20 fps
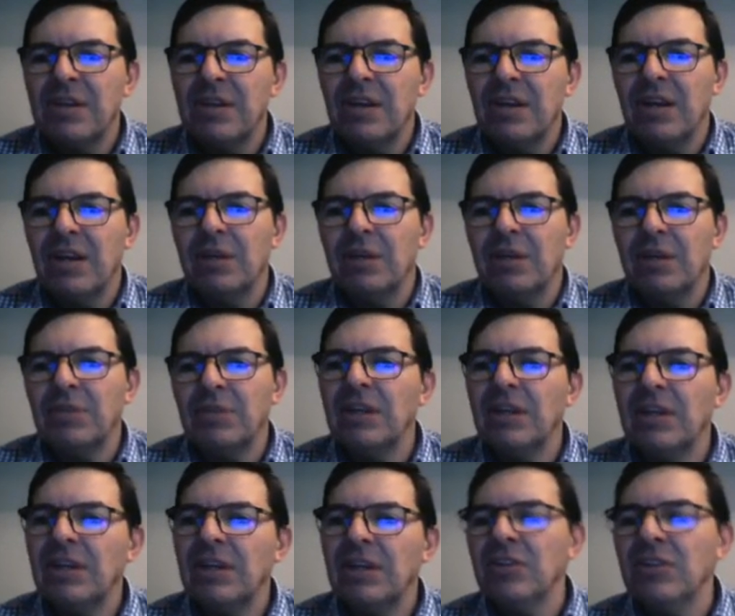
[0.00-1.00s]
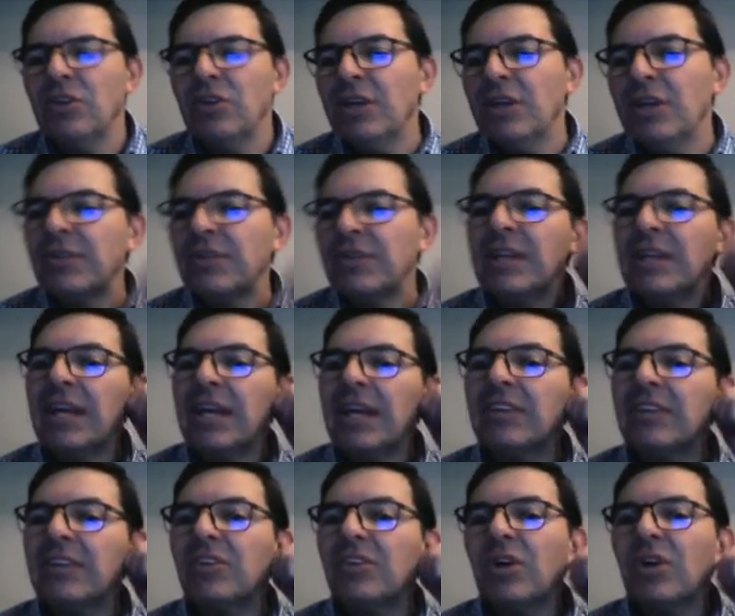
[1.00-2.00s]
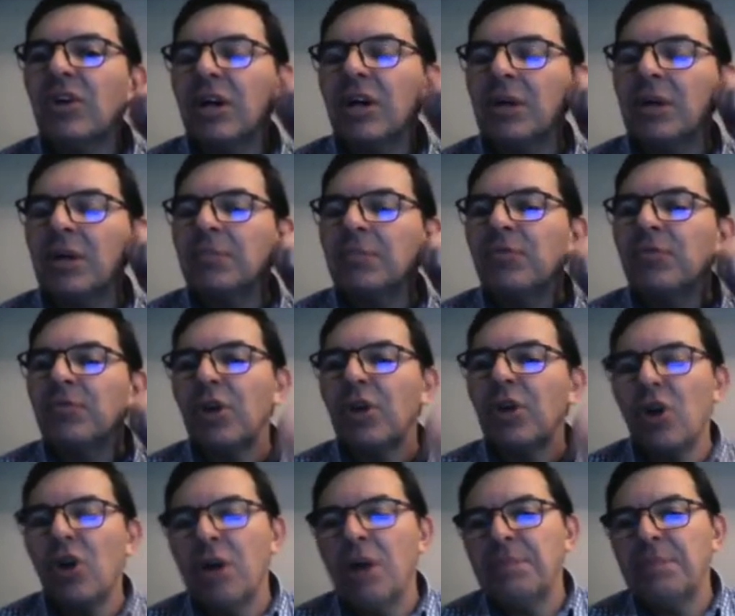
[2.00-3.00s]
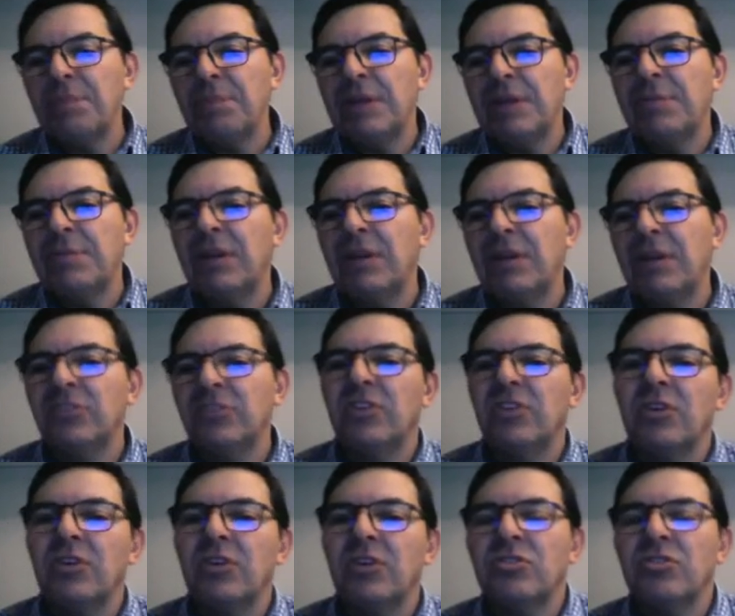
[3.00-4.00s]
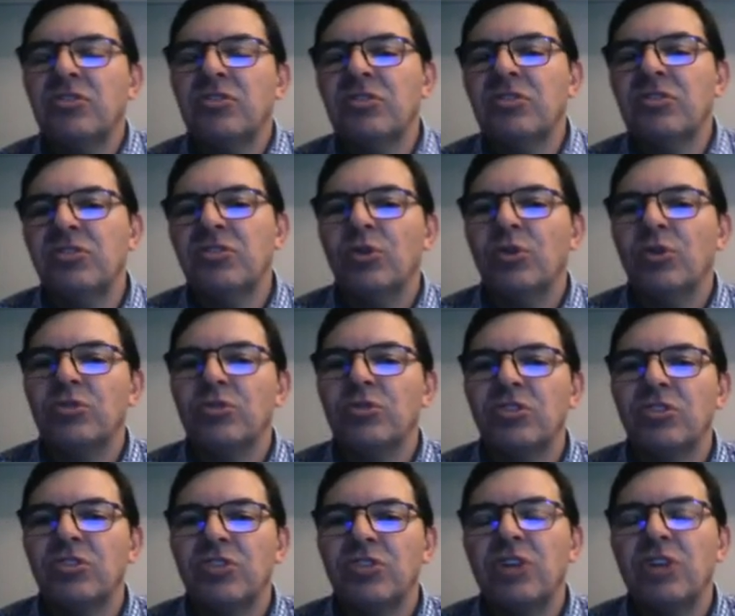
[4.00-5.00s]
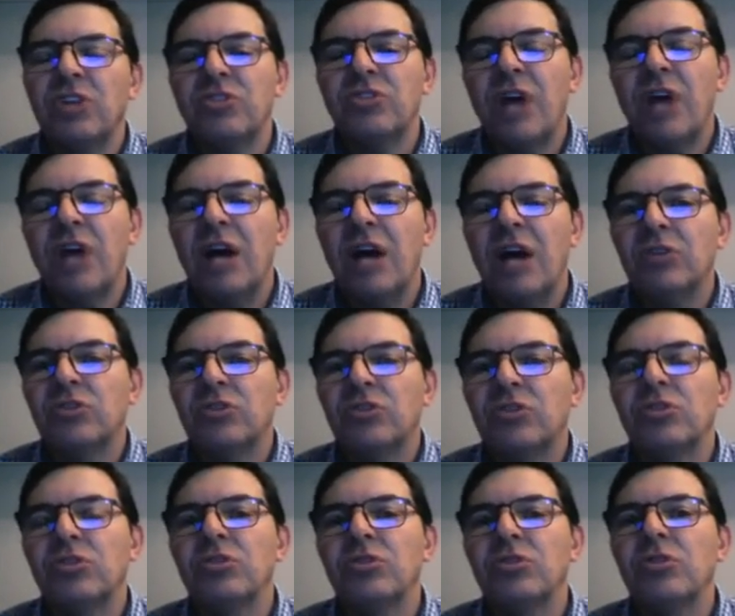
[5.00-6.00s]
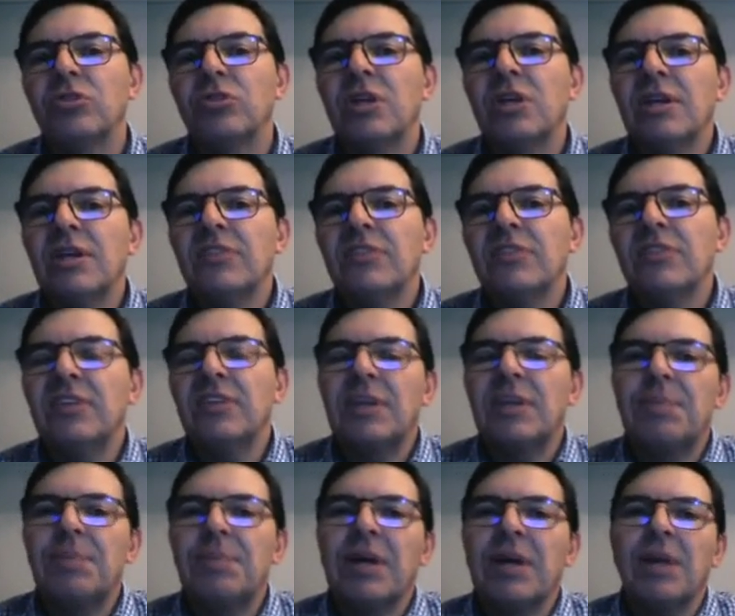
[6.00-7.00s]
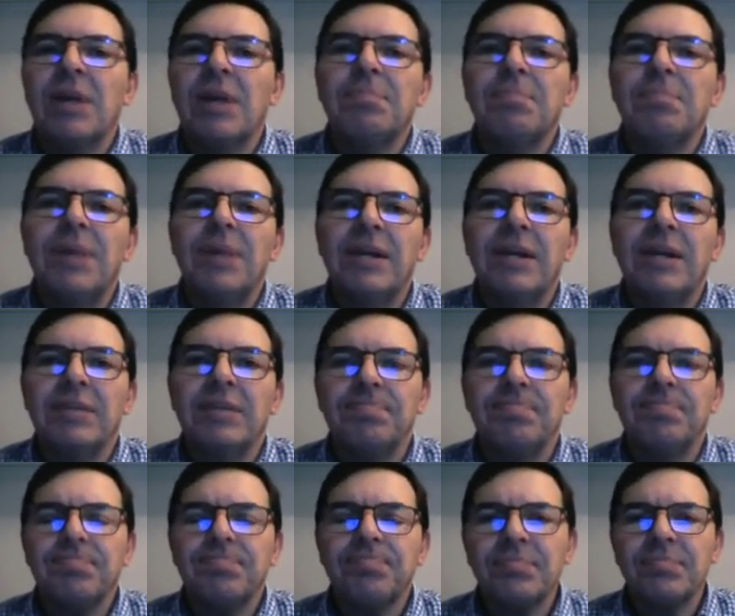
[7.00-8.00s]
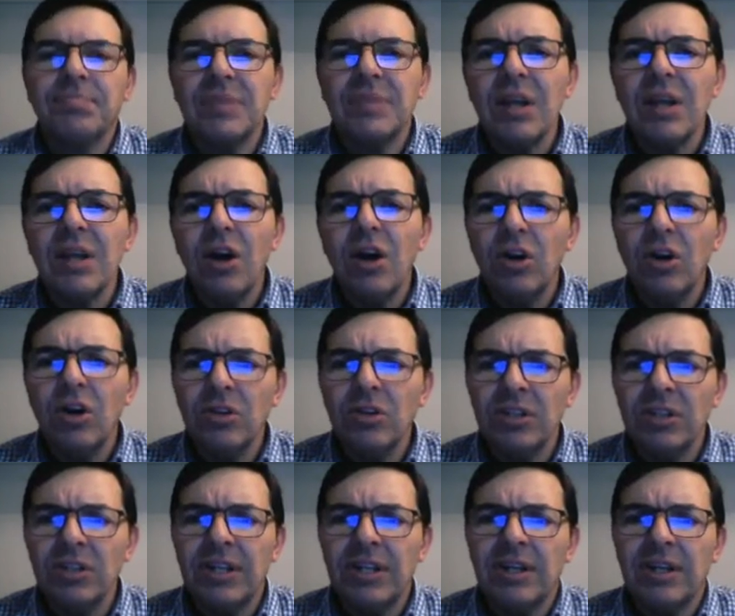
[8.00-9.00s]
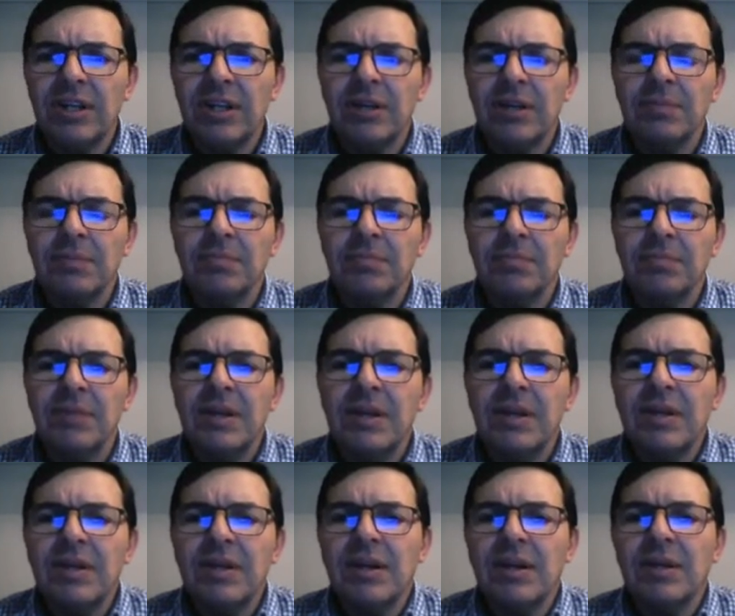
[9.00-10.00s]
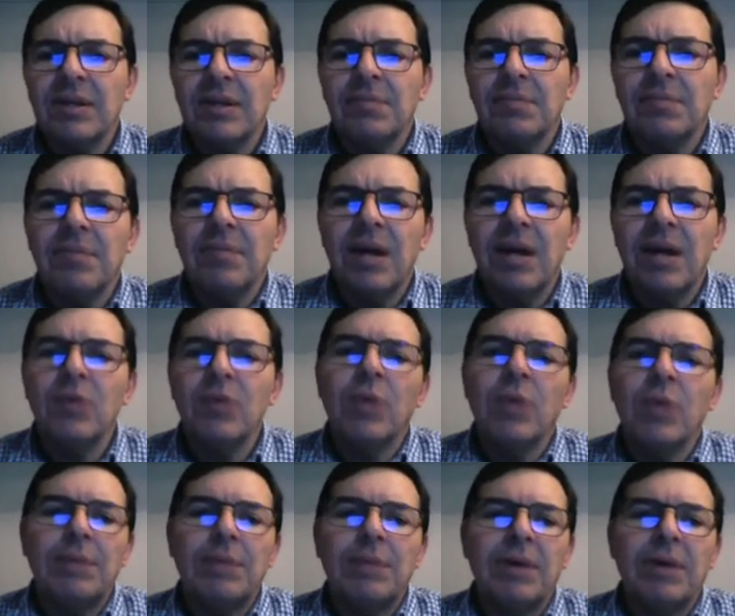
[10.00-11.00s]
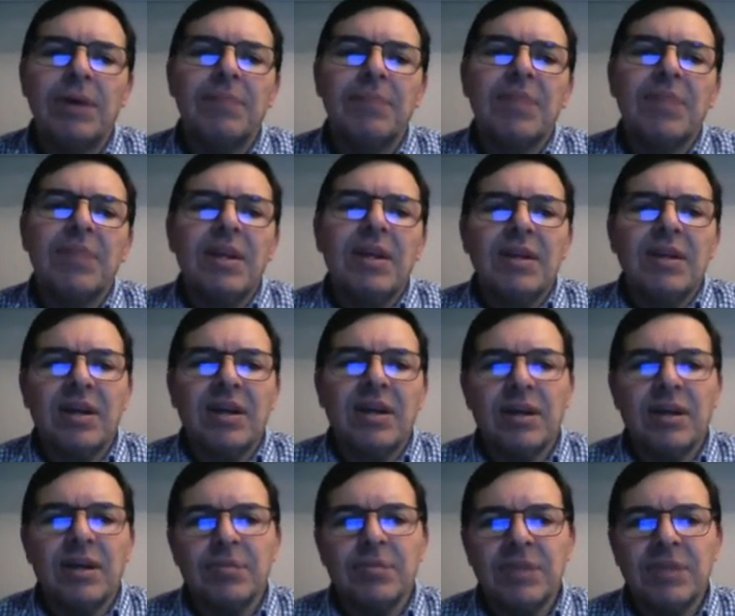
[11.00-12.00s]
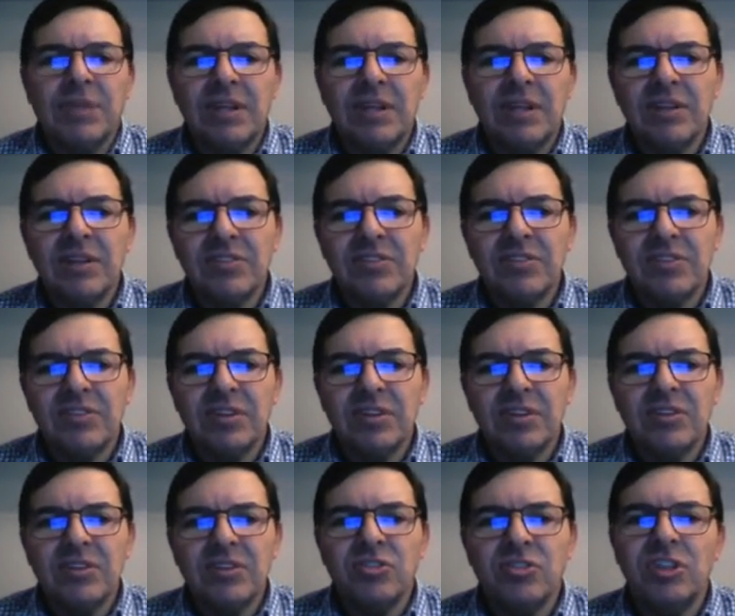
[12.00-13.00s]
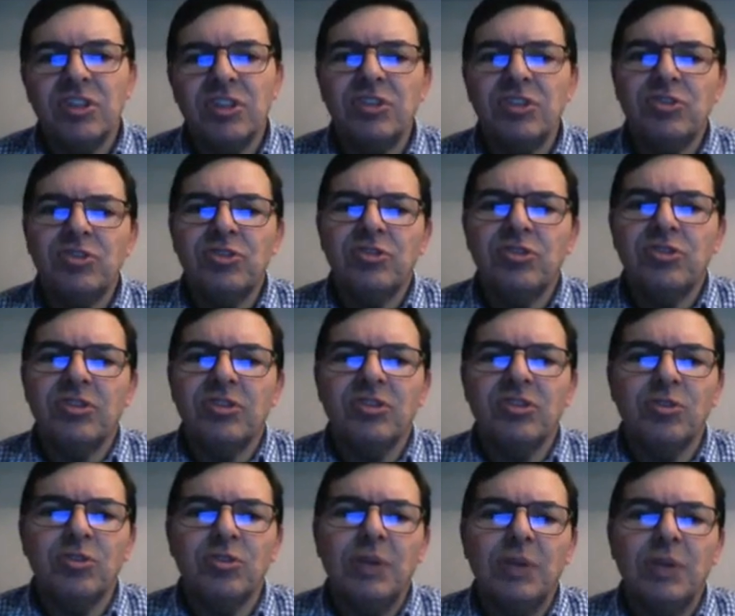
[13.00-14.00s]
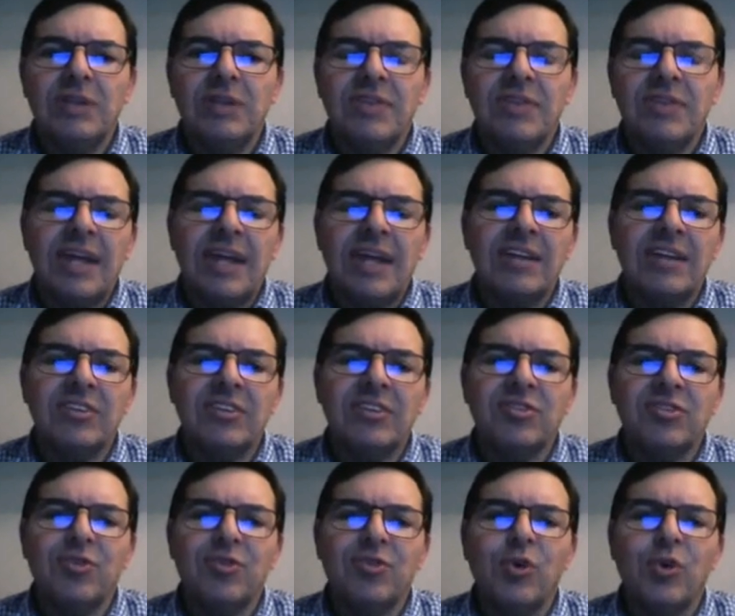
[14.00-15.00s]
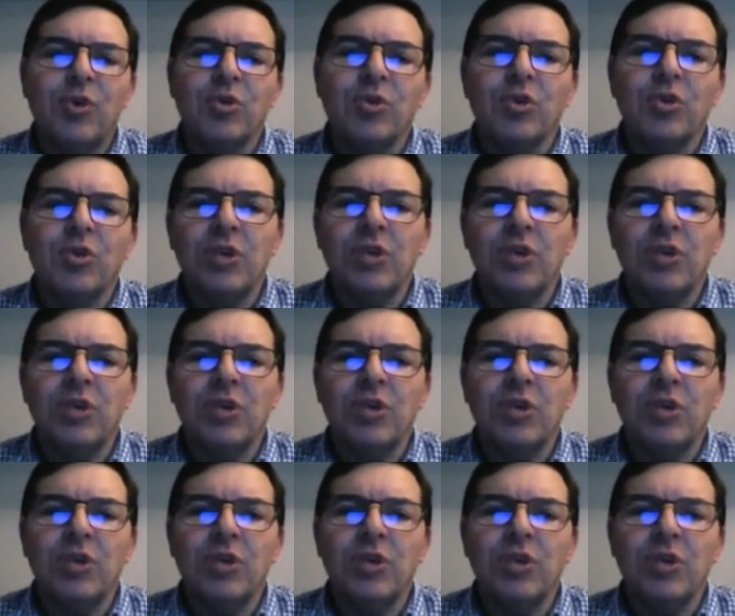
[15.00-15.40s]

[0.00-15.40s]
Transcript: Here you even get follow-up emails, so she also shows you how to set up a campaign on Aweber. Here's G Suite, that is for your